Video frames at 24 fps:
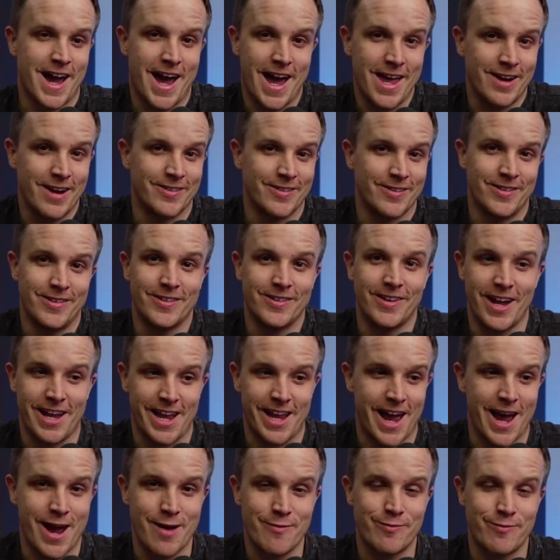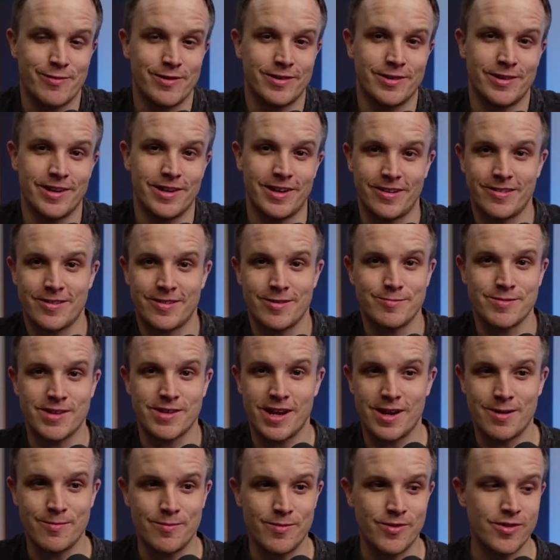I don't know. Like I feel like
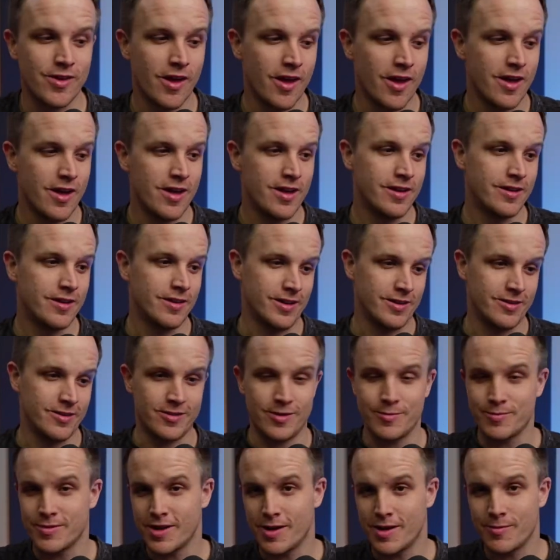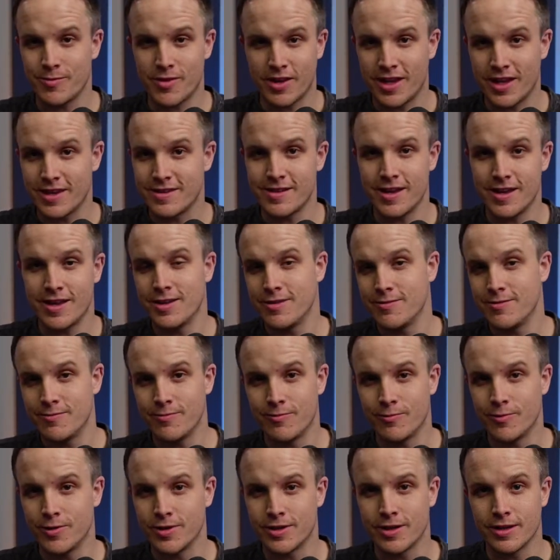sometimes I get done
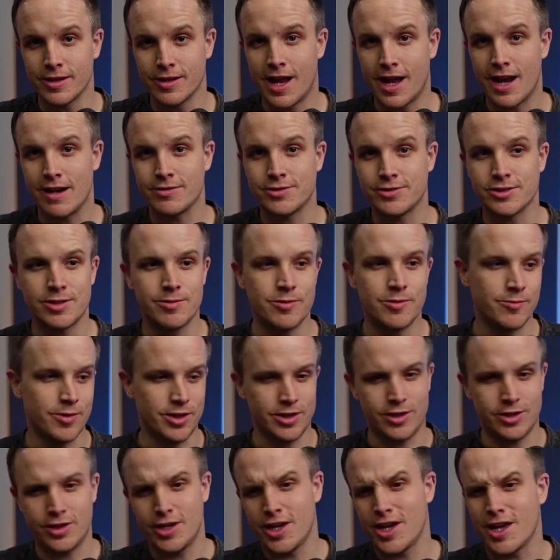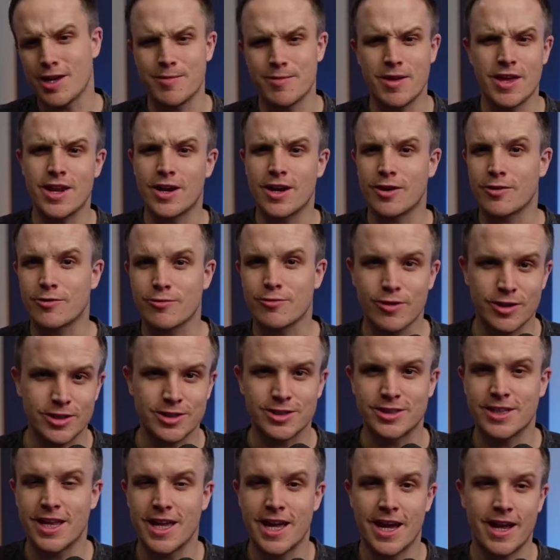with a live stream, I'm like, yeah, man, I
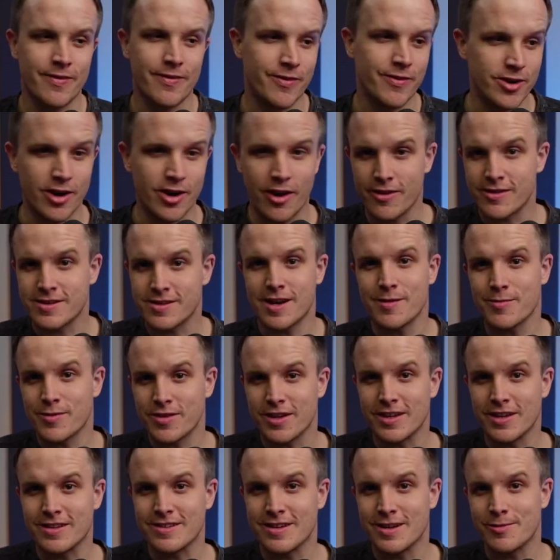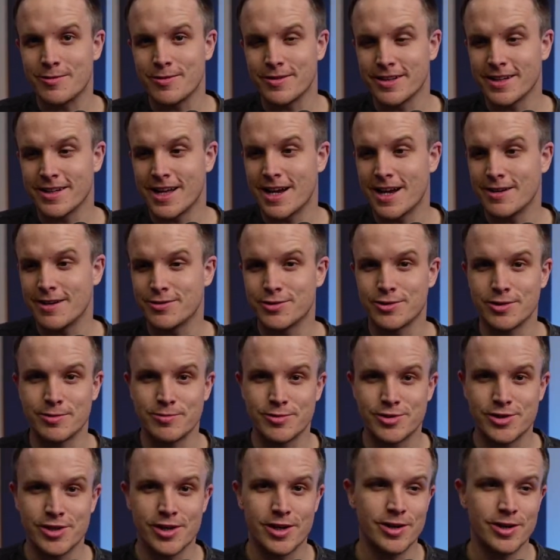crushed that. And then other times I get done with a live stream
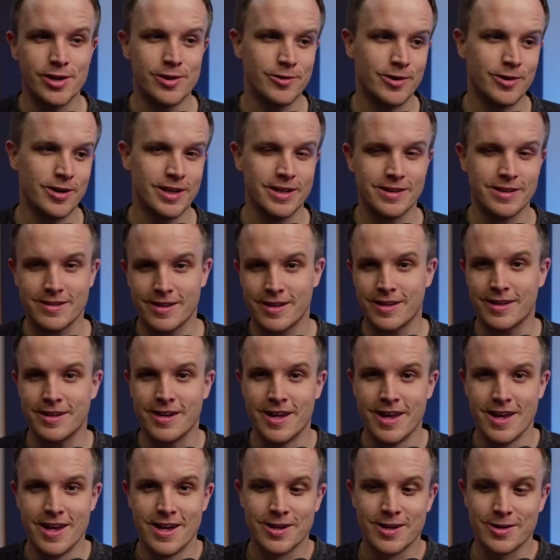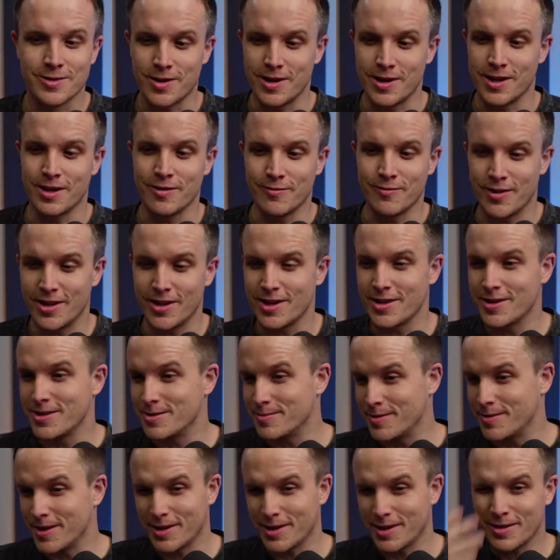show or I get done creating a video and
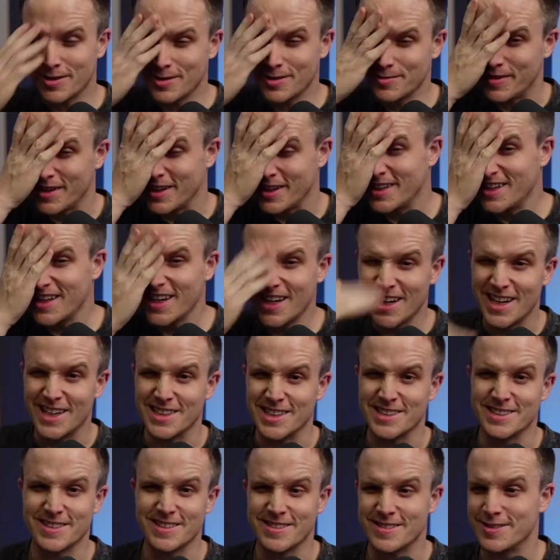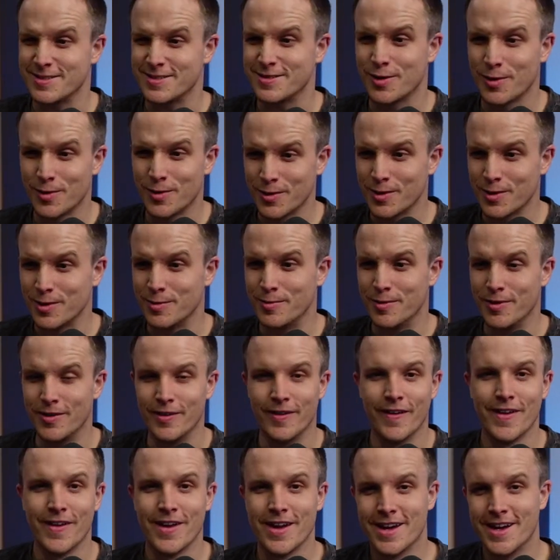I'm like, oh my gosh, this is
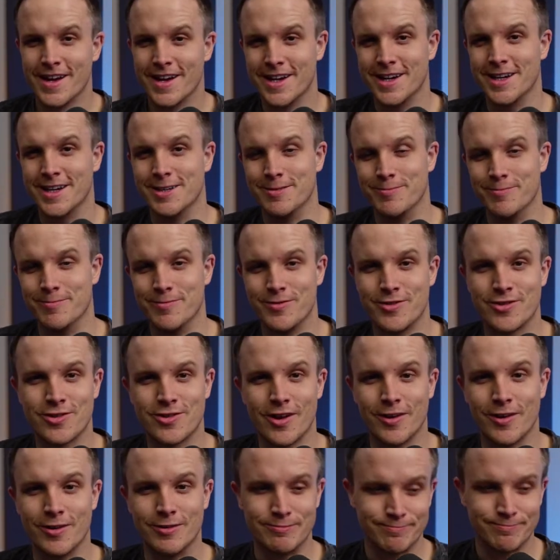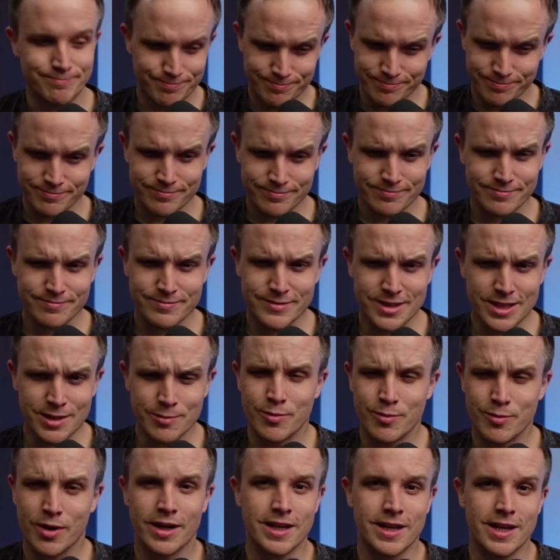horrible.
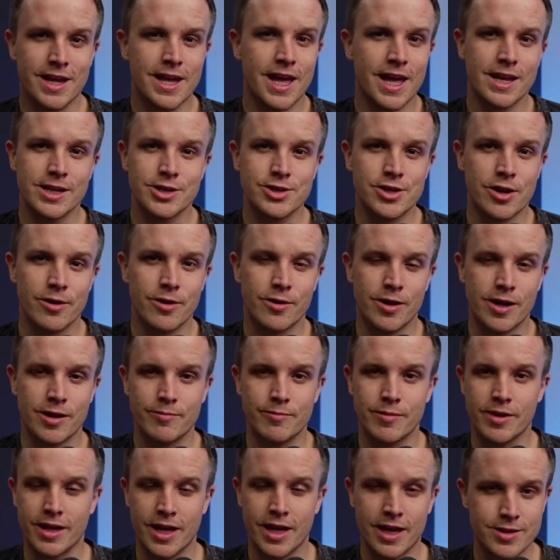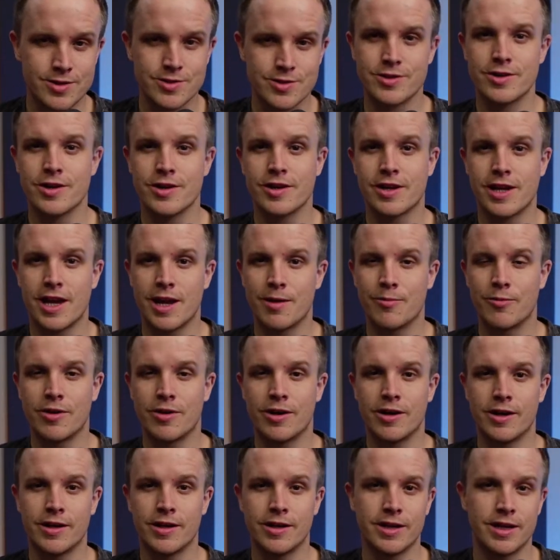But you got to show up, you got to turn your camera
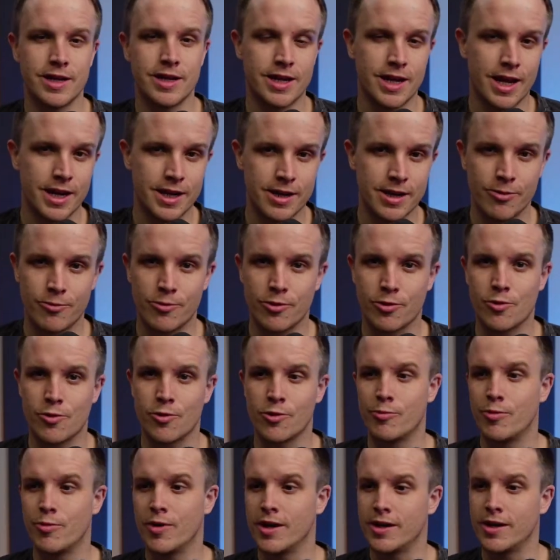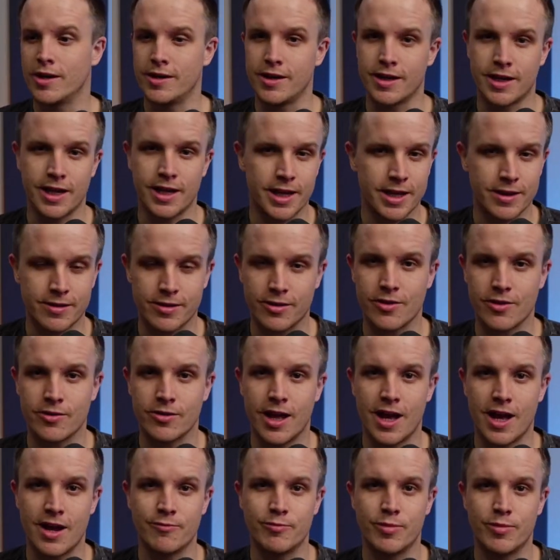on, you got to hit the record button, you got to hit the go
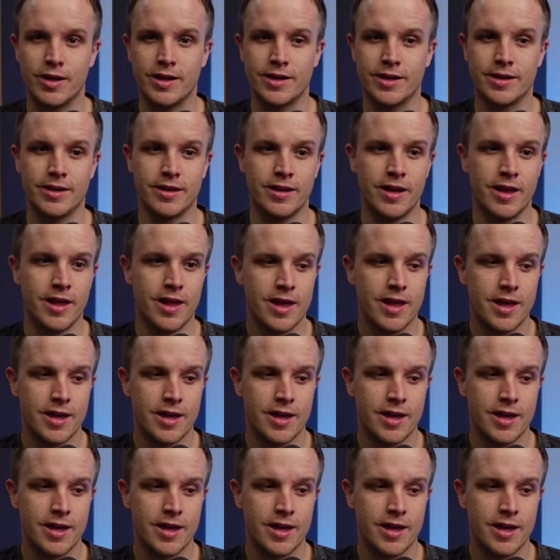live button.